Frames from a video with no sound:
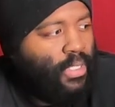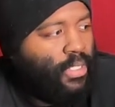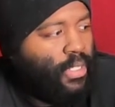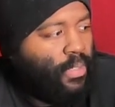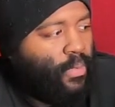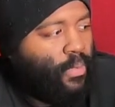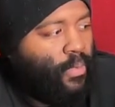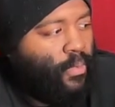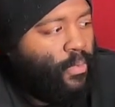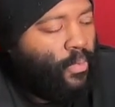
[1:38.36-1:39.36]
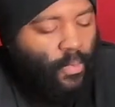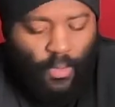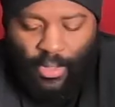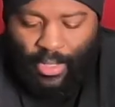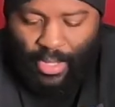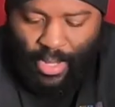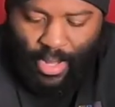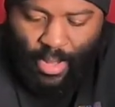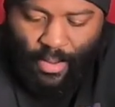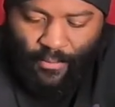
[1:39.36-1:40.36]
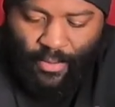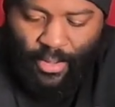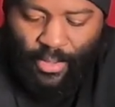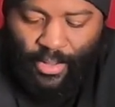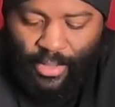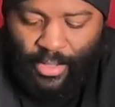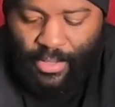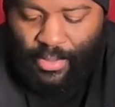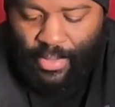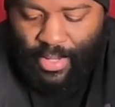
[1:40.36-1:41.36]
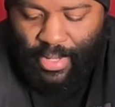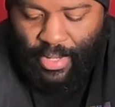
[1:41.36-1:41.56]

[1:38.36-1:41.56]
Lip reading: So with further ado,